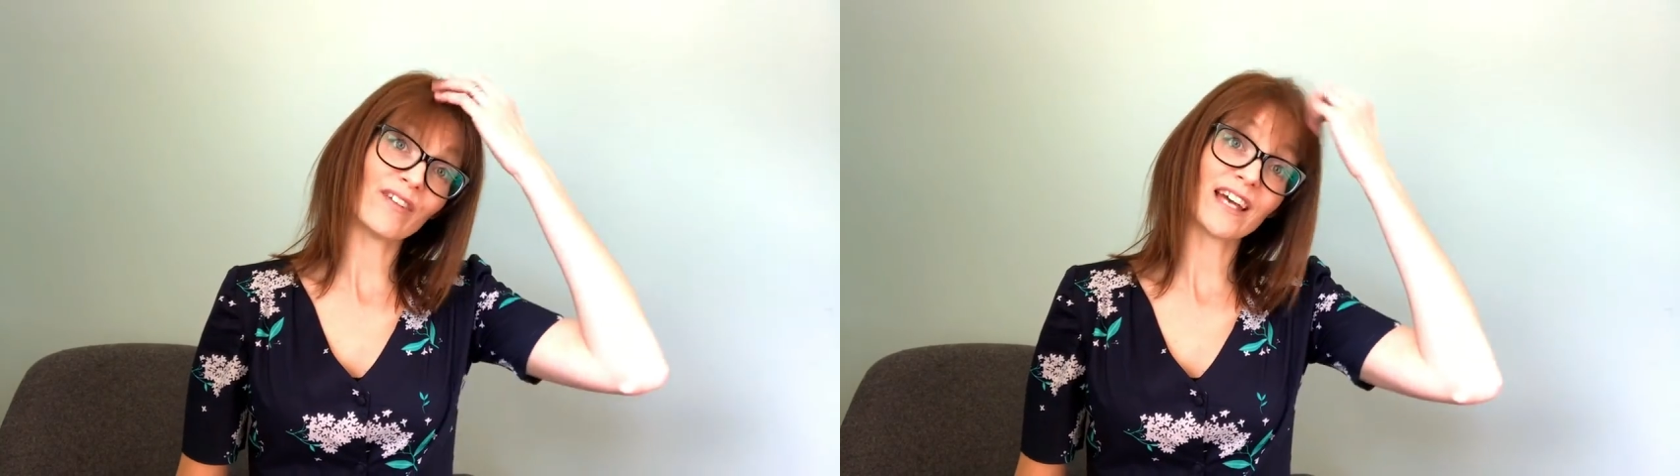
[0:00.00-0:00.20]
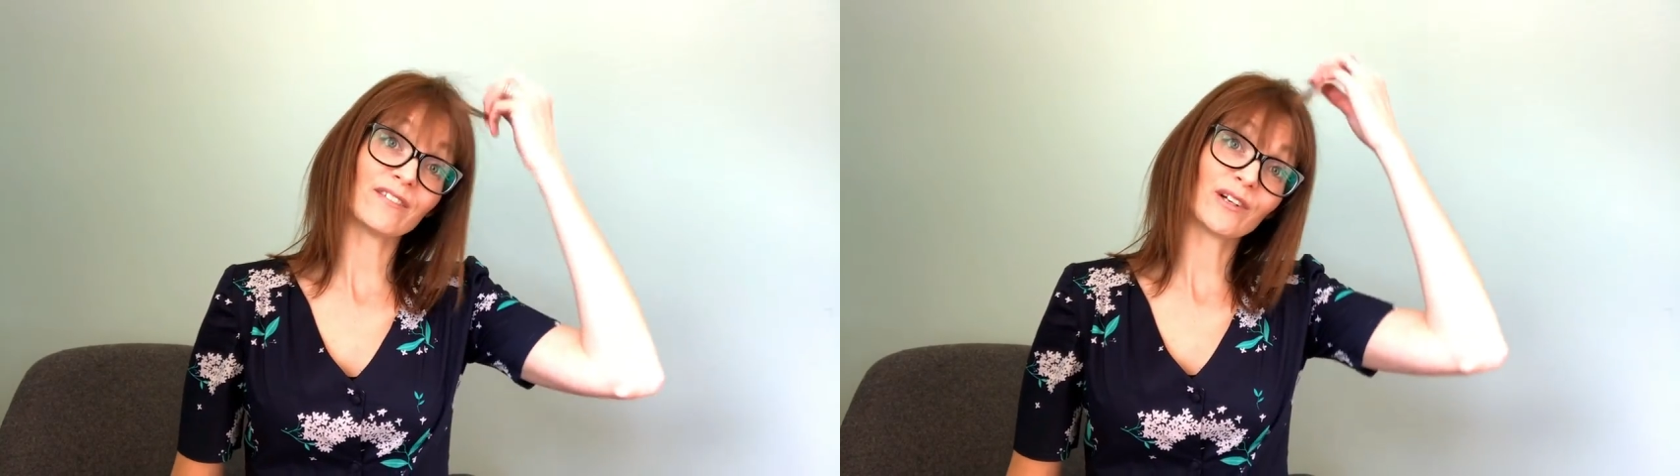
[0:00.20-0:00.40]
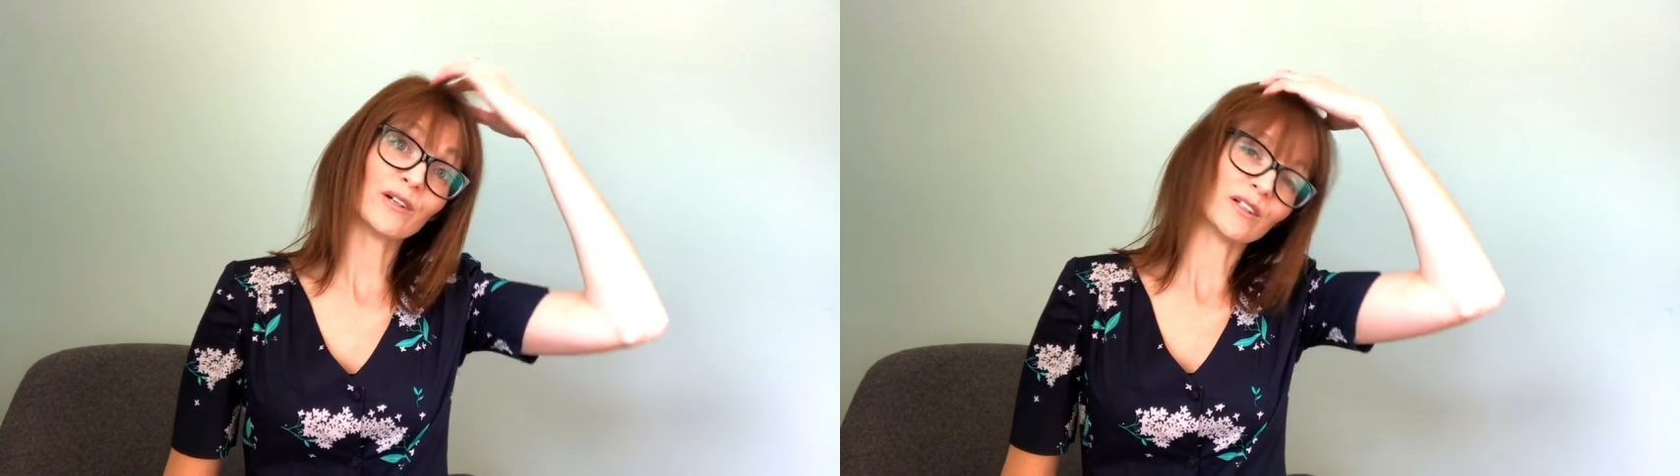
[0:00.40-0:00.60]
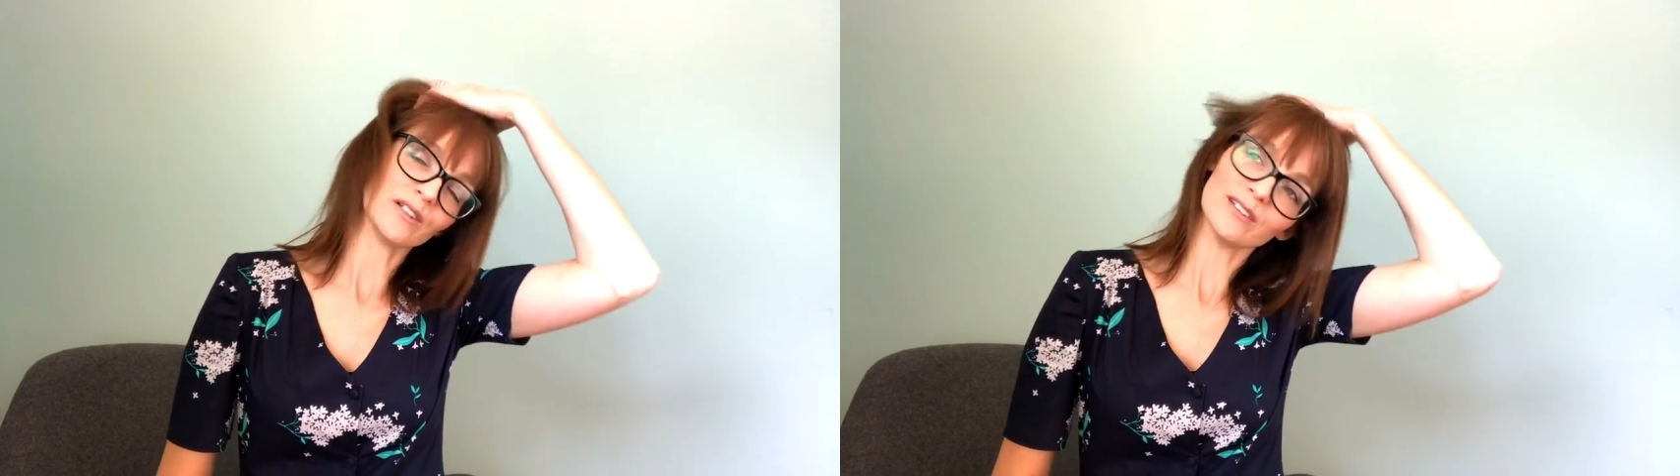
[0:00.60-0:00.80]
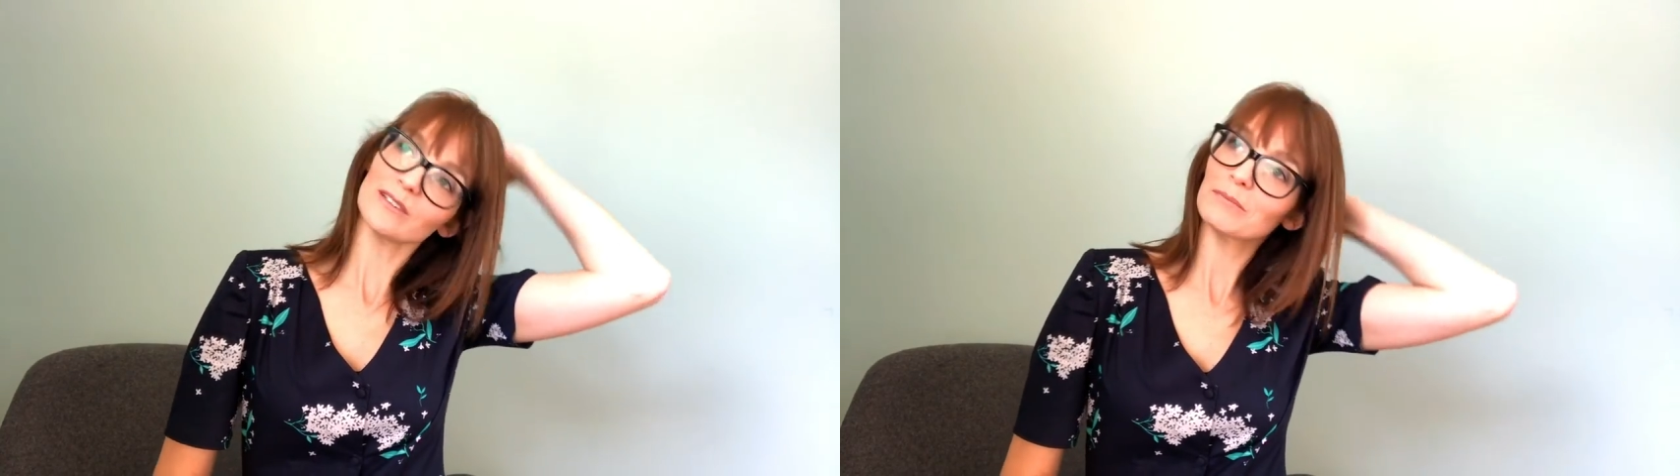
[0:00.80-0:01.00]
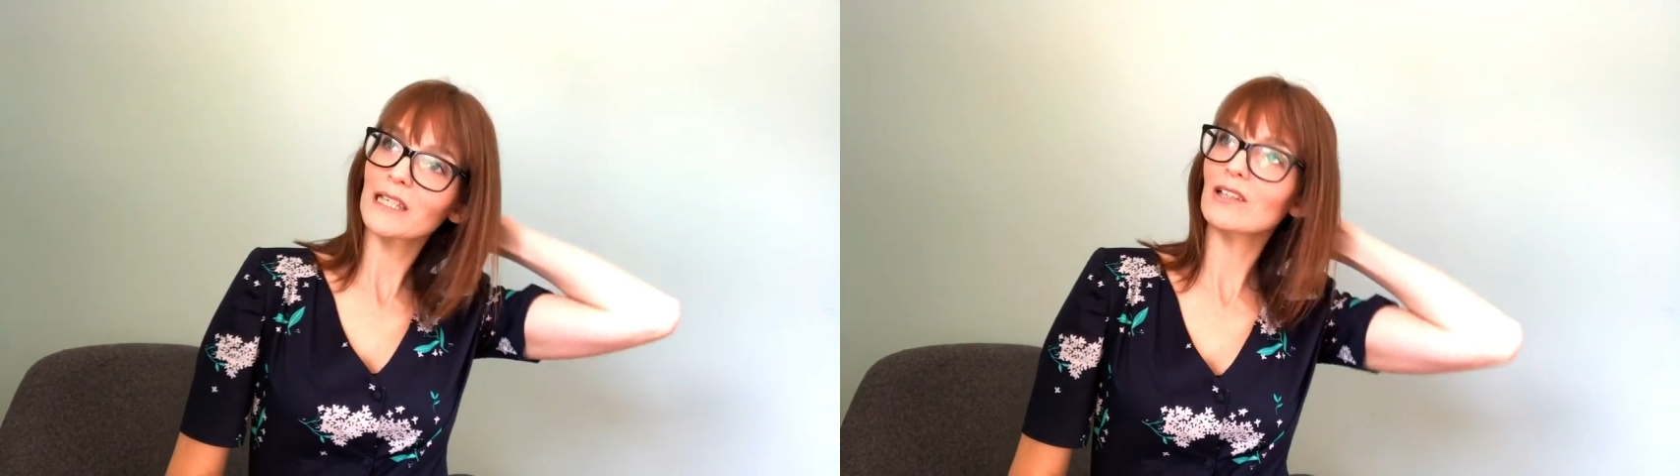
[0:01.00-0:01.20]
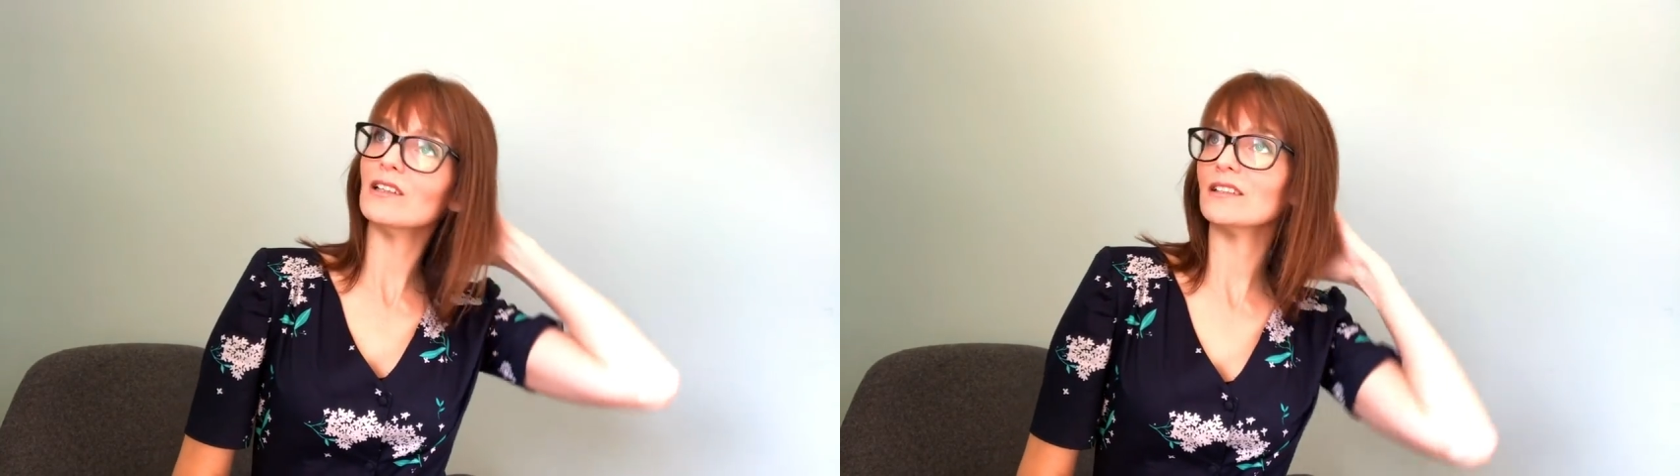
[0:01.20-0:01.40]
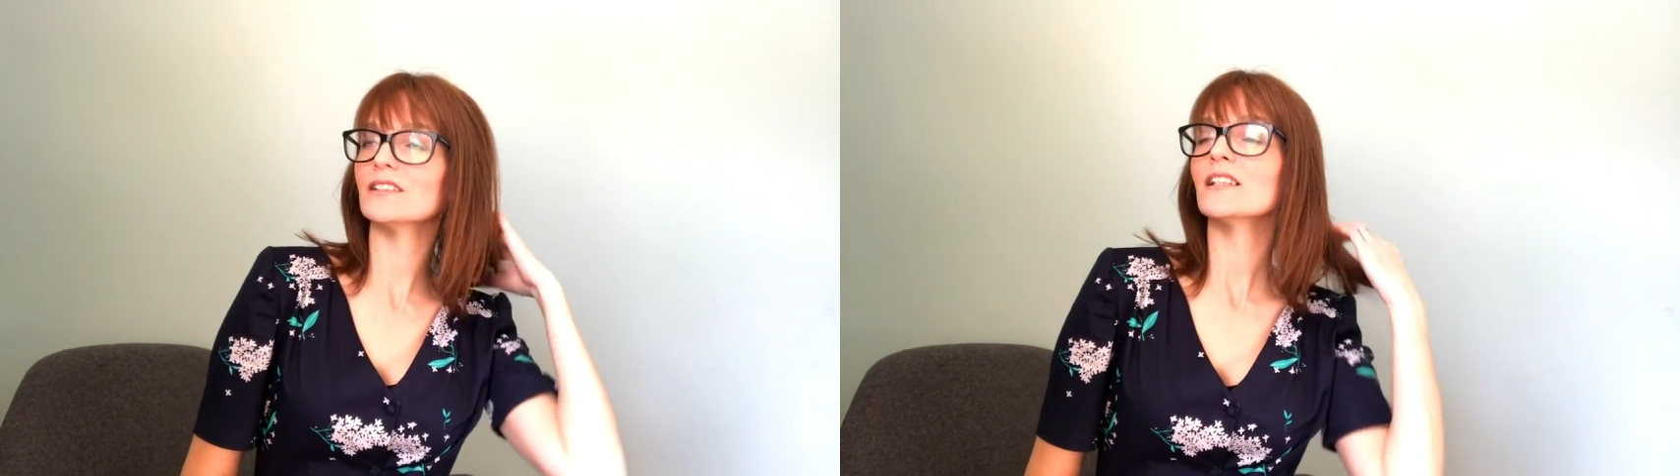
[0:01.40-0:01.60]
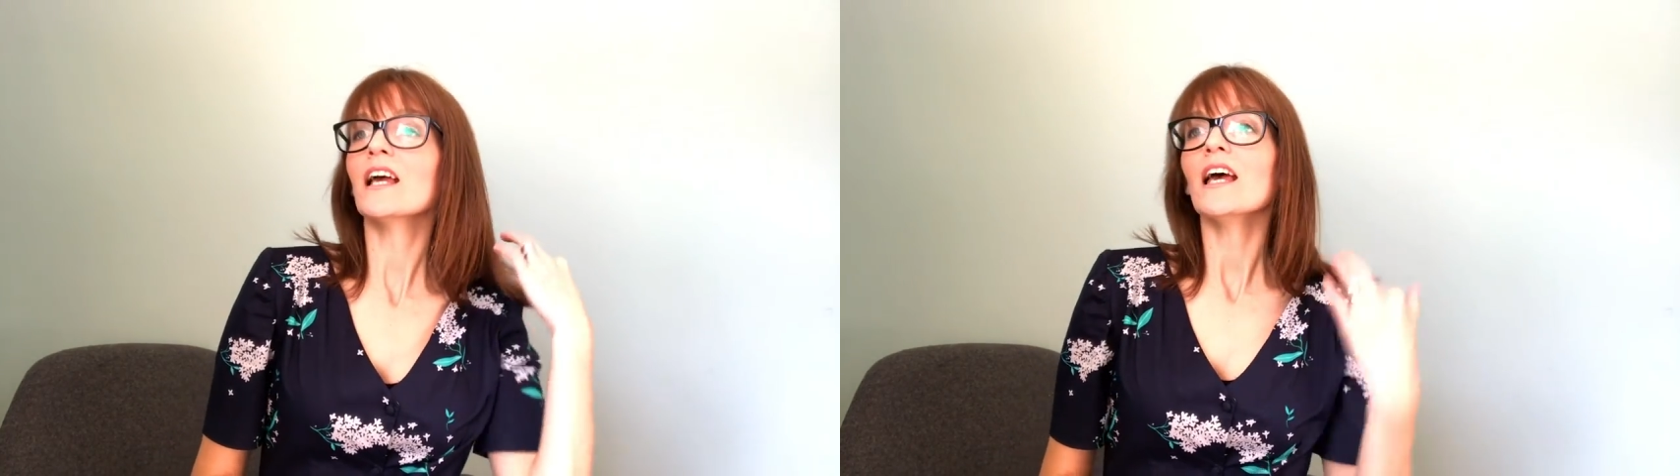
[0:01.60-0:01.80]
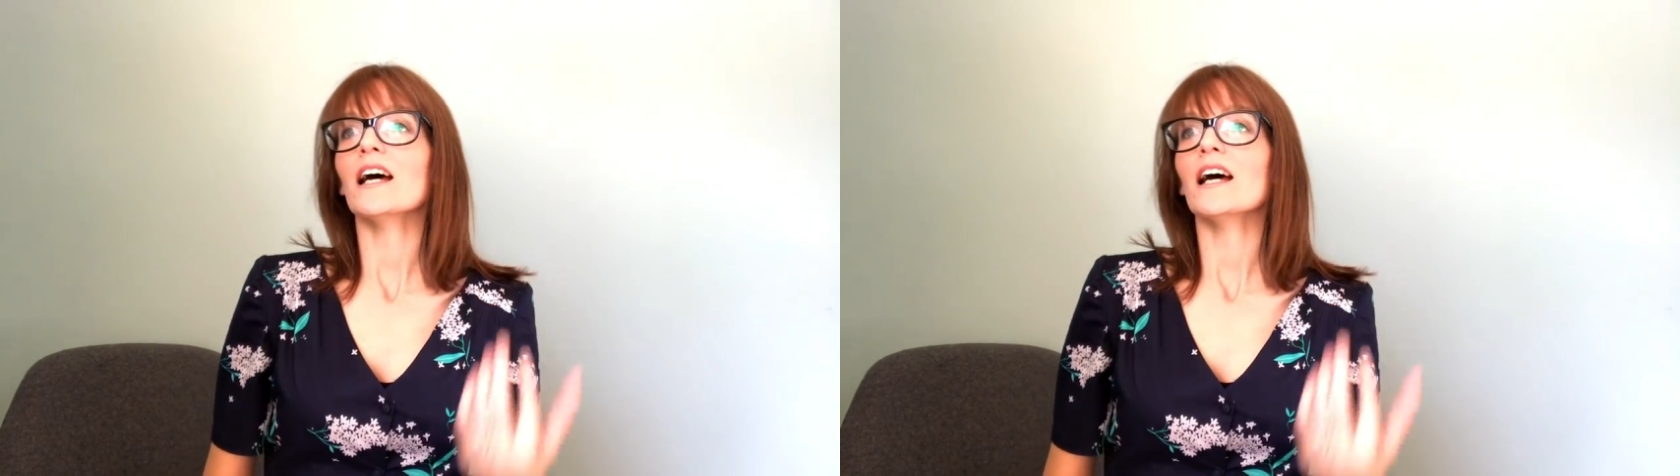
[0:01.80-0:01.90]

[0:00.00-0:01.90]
fan of cotton lawn because